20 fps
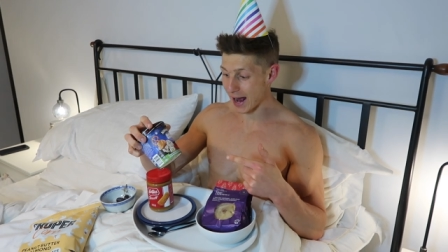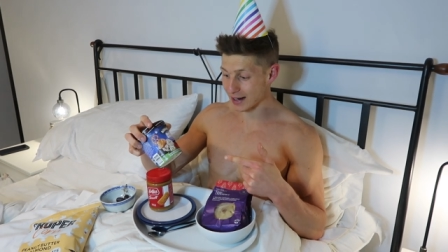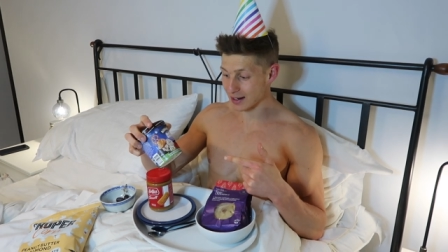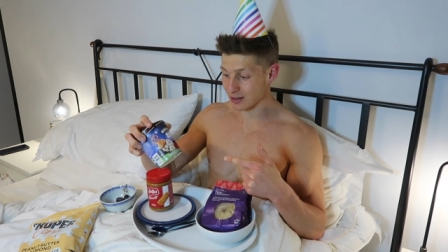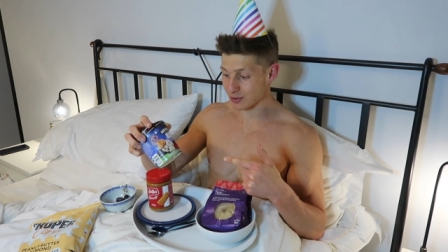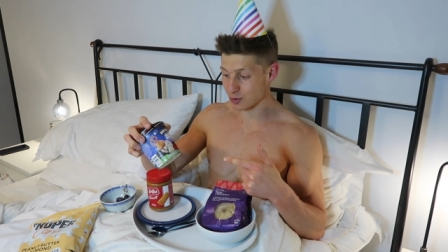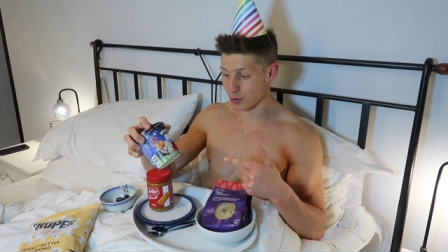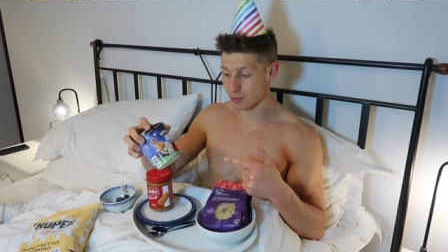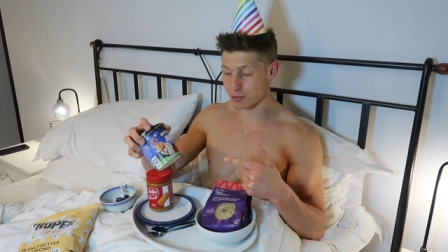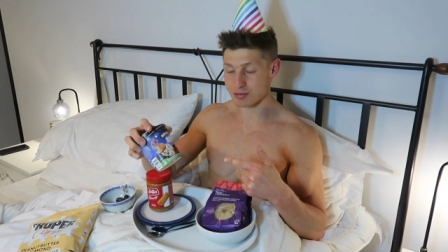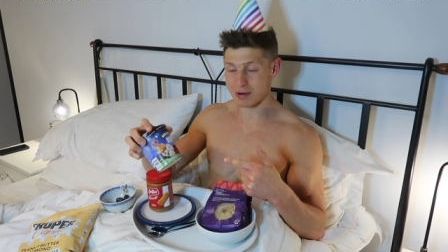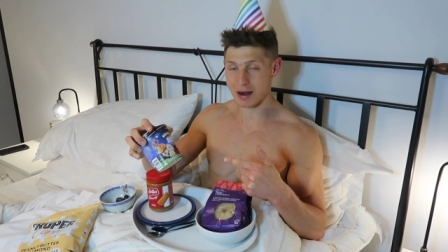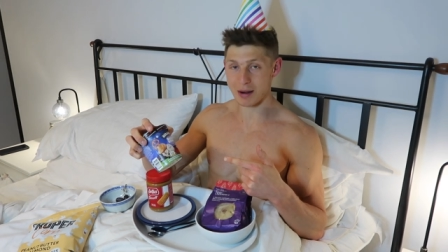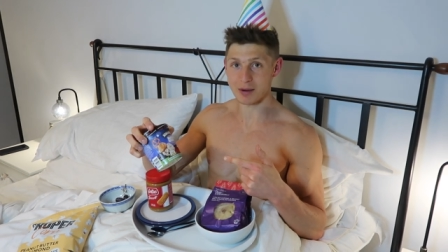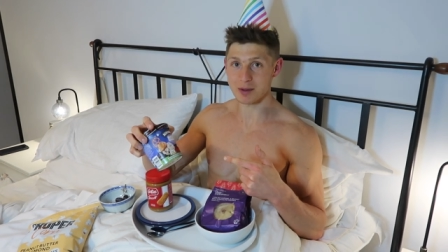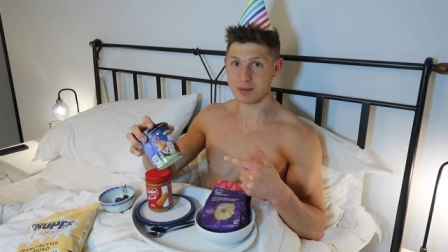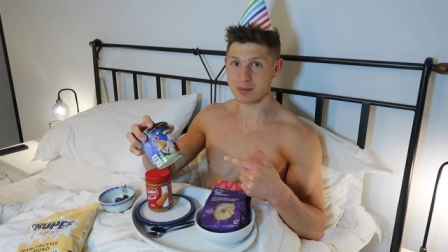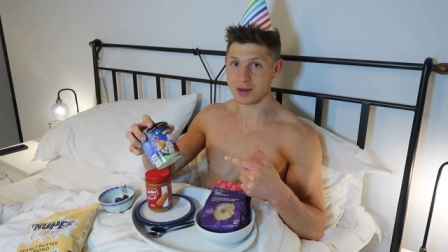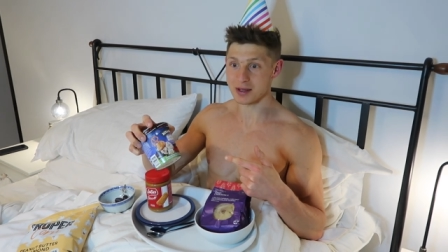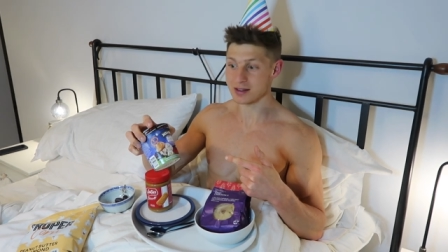and it's got
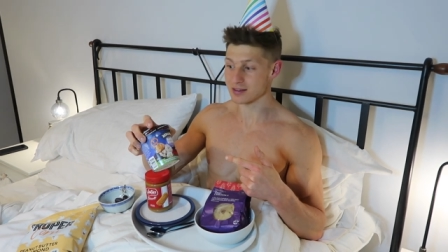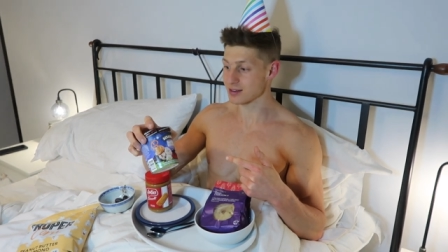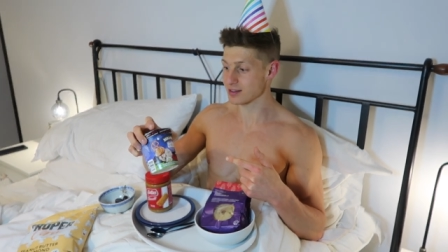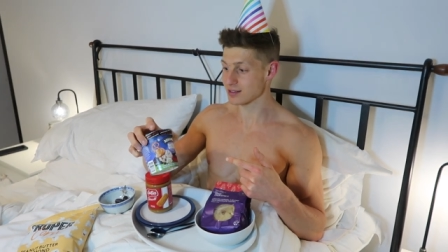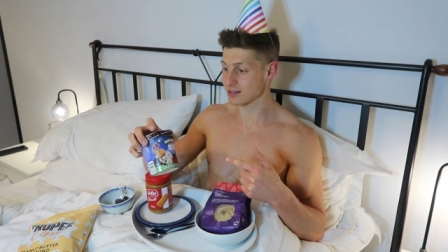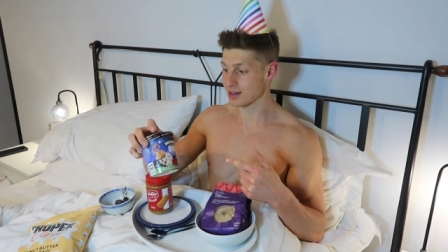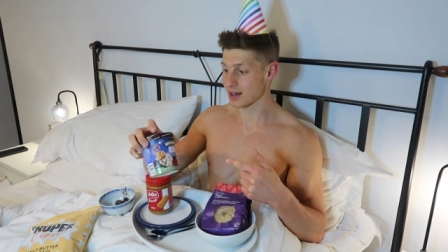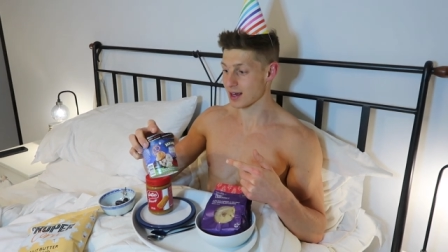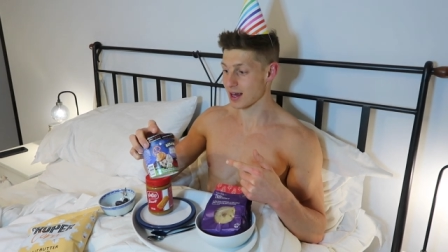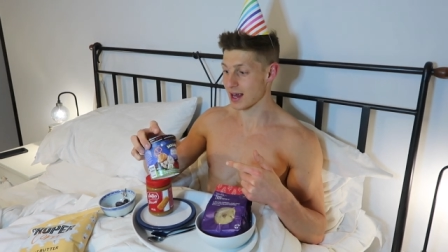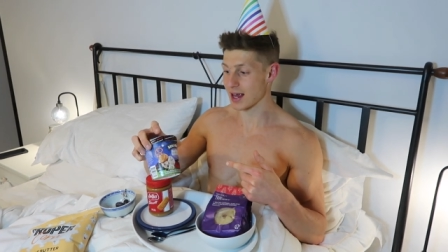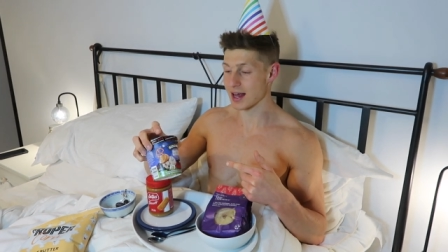brownie pieces